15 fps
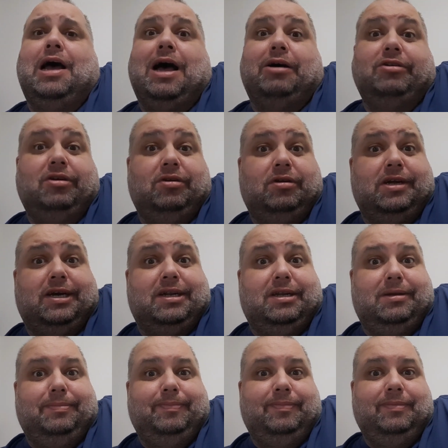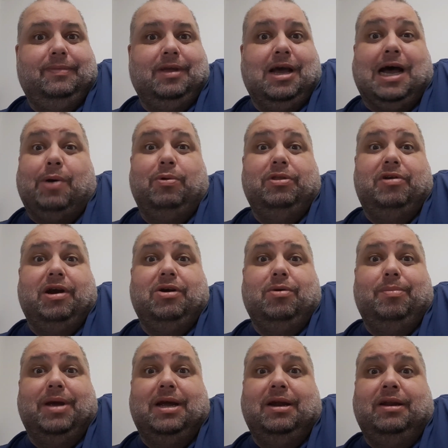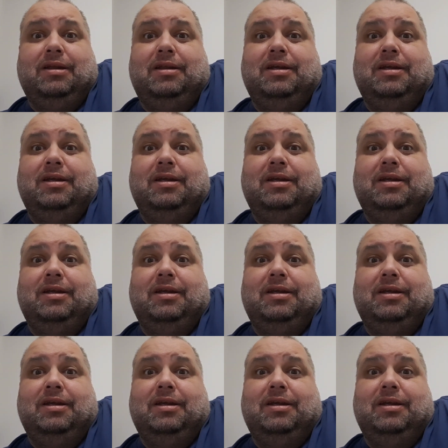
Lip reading: How do you do that? I would recommend